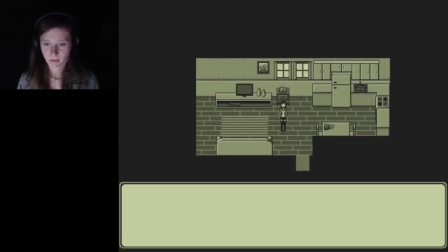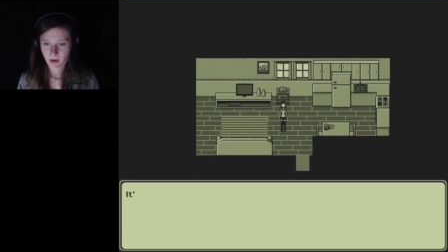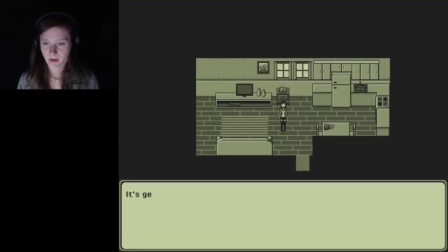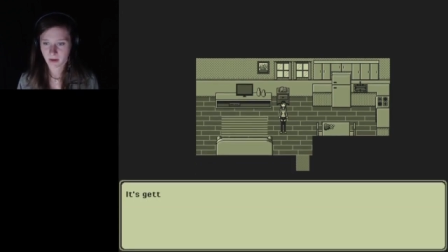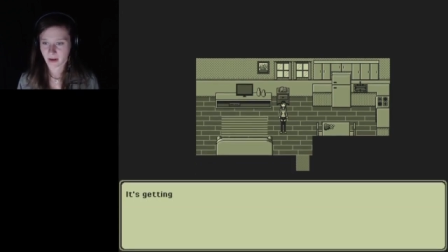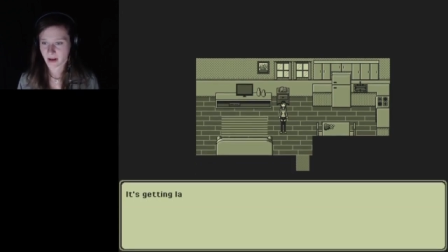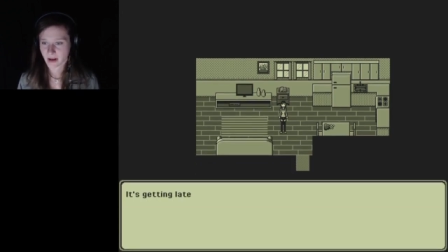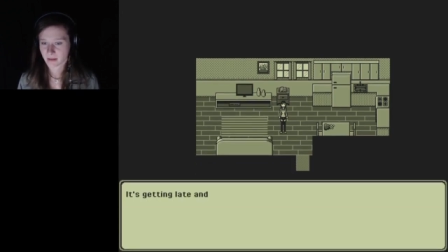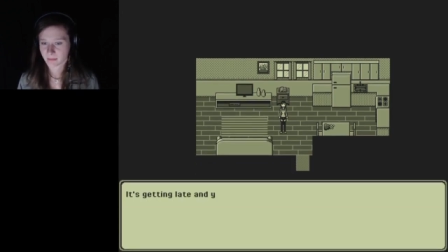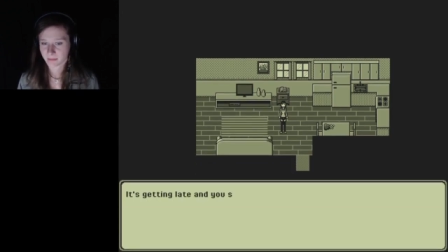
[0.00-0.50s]

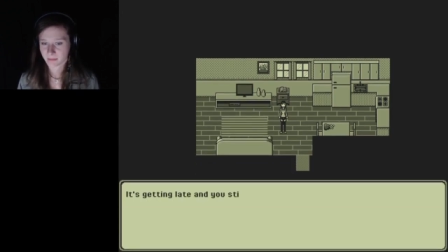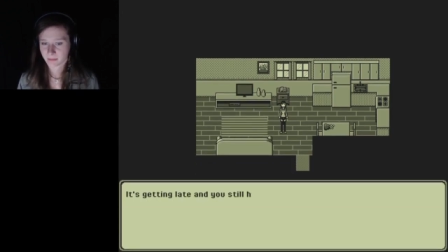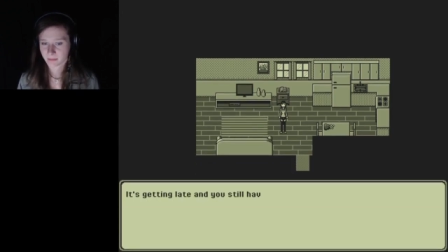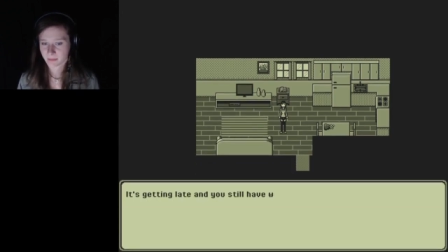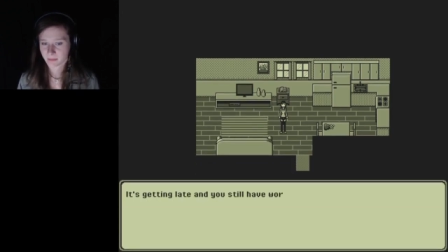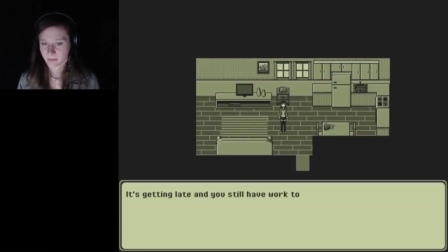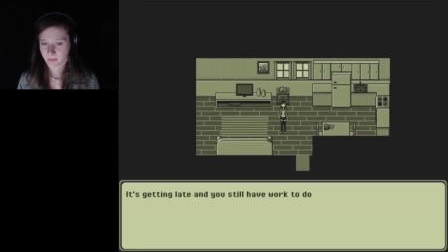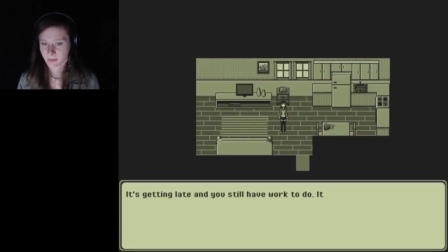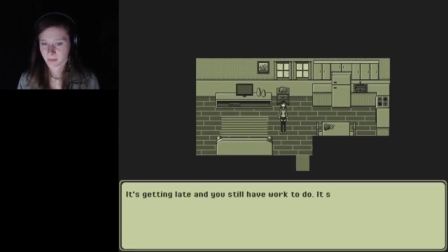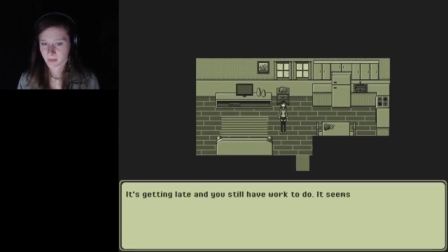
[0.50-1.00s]
Alright.
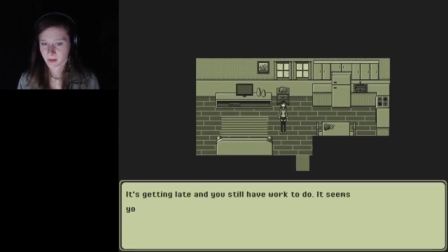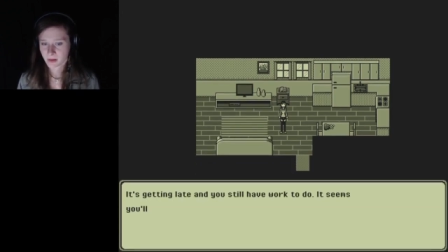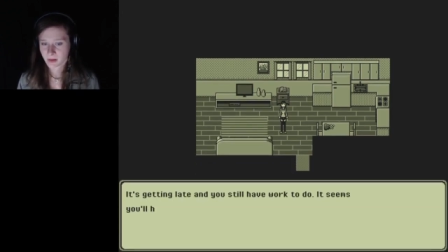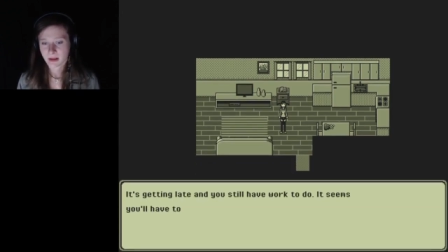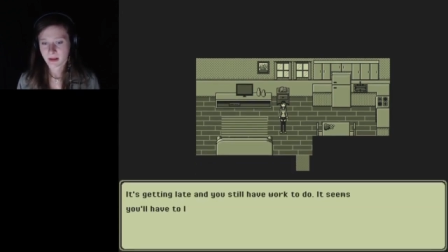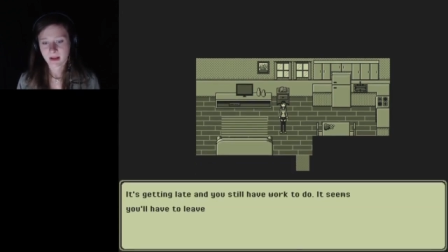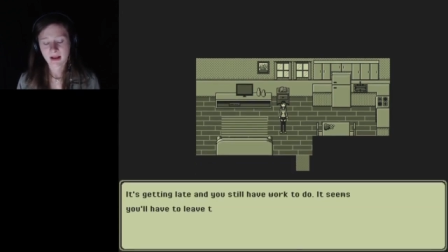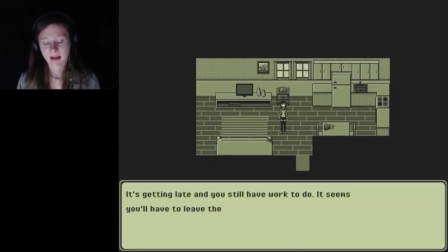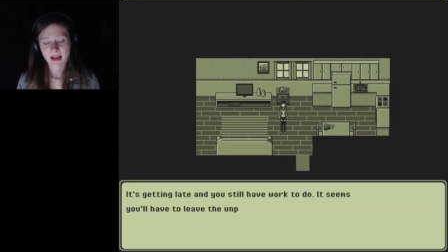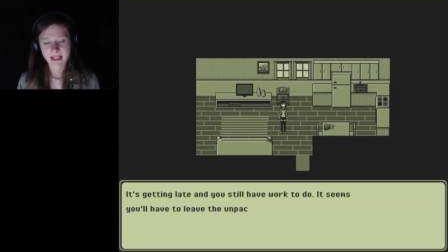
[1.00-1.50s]

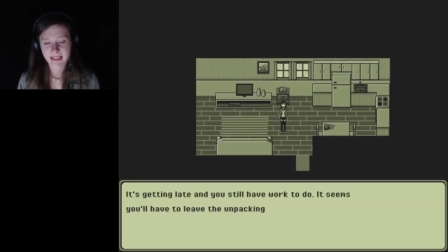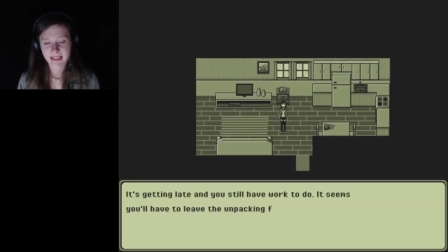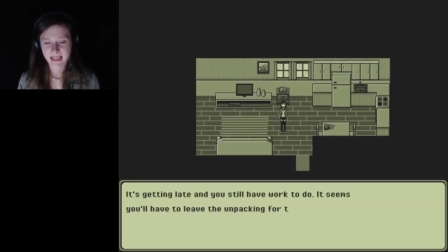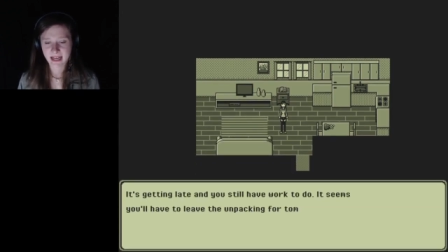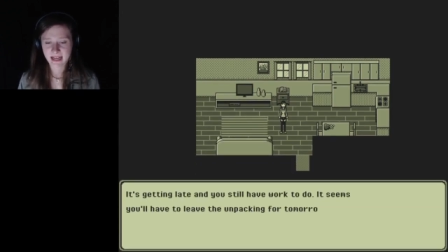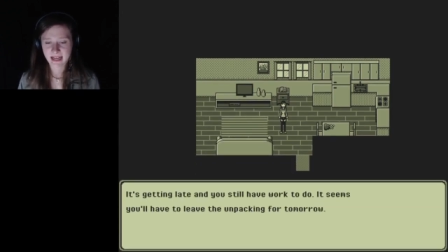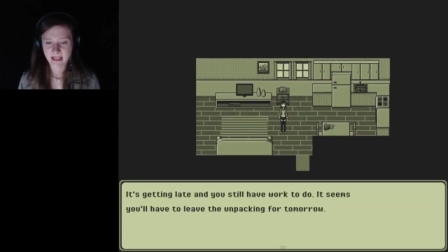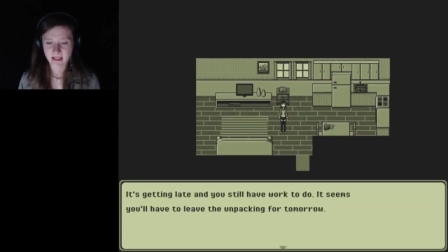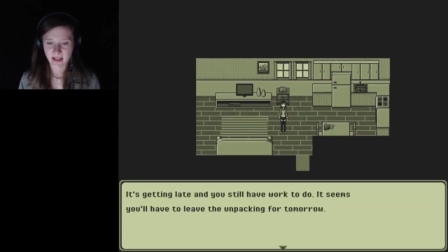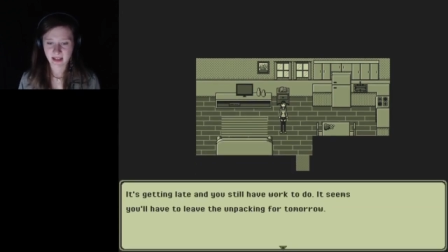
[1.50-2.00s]
It's
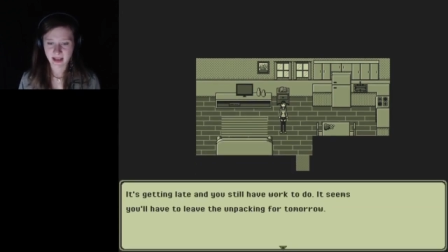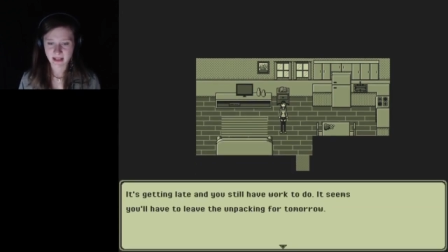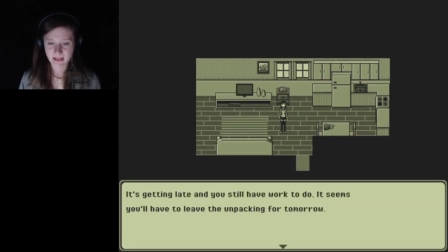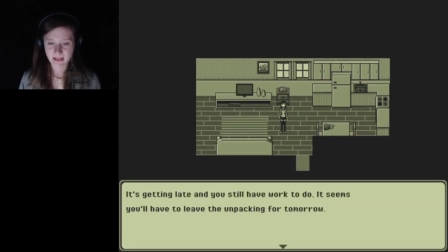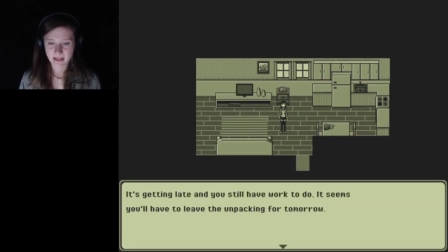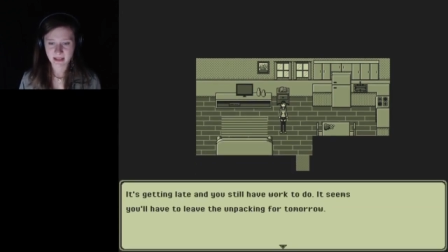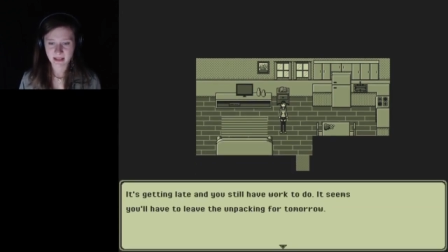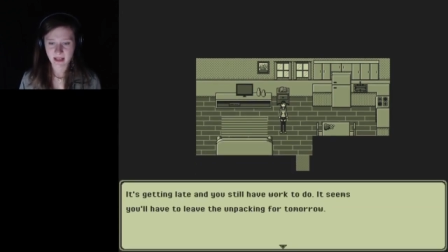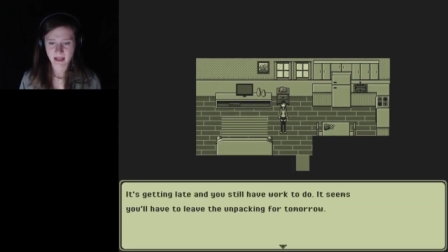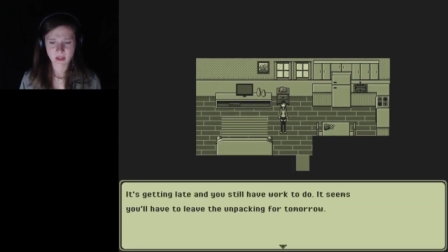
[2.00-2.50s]
getting
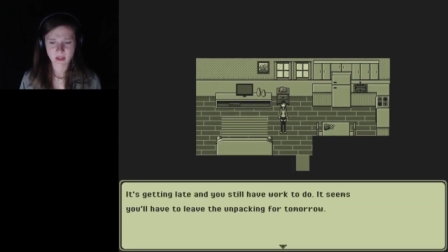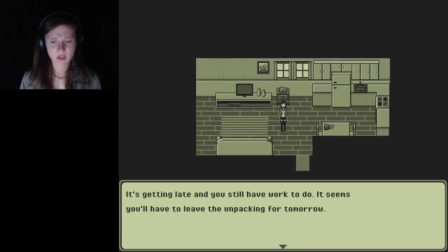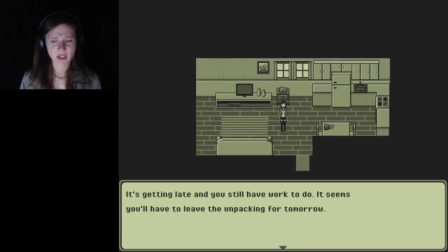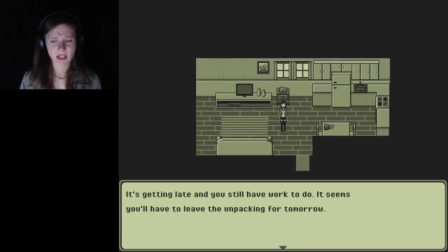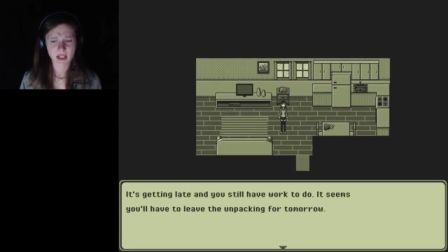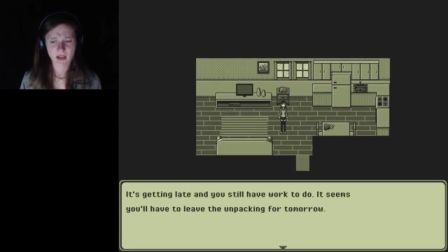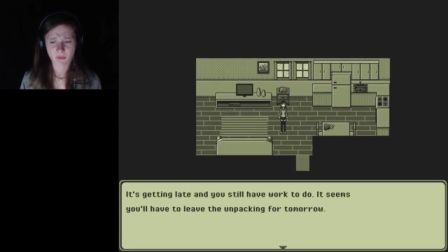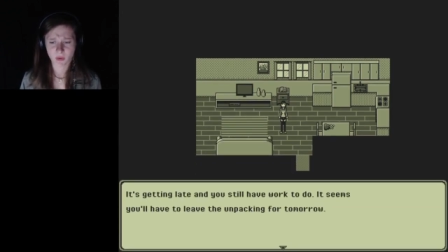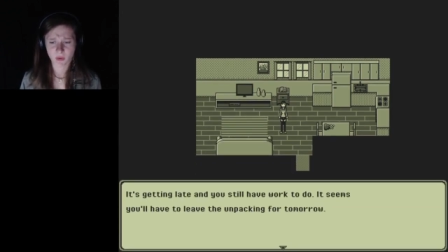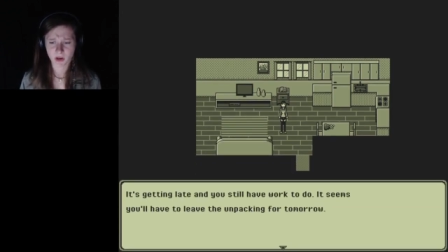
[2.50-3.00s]
late, and you
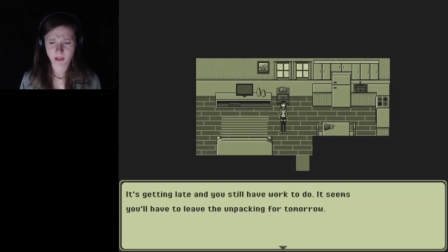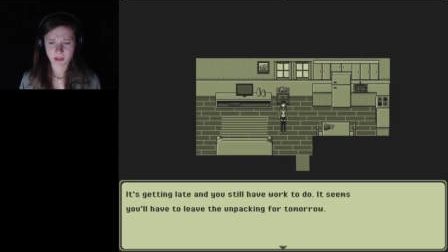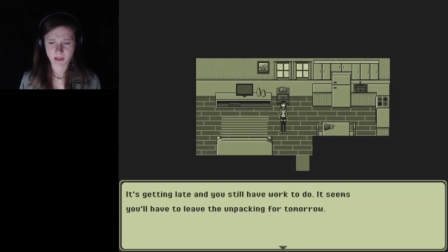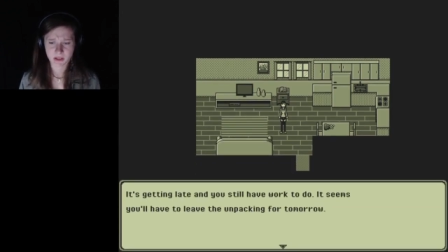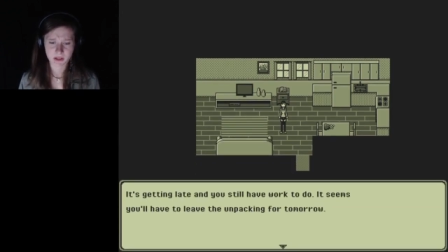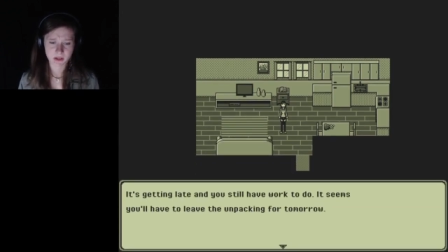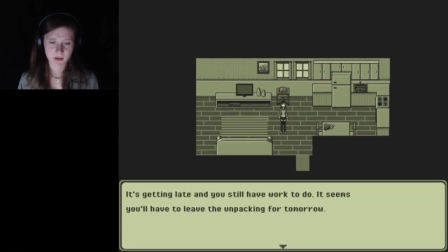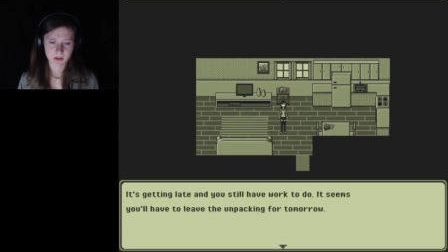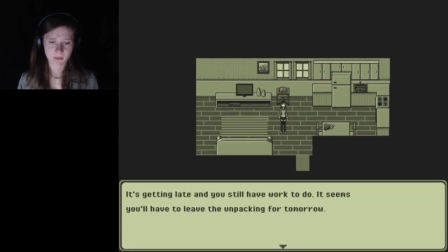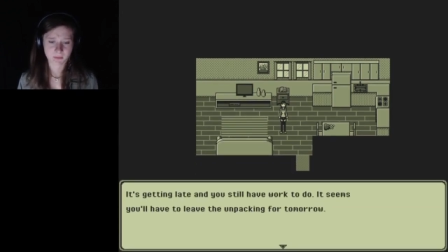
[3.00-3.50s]
still have work
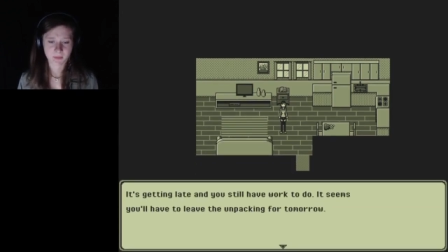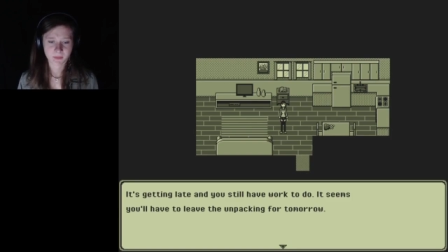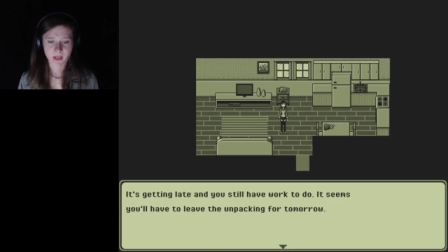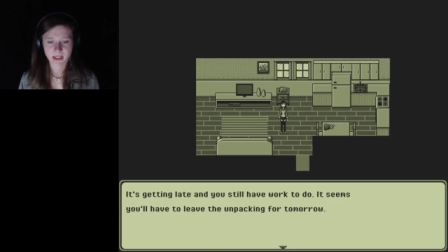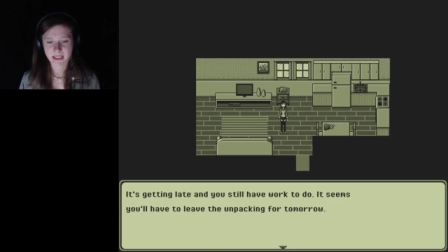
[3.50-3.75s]
to do.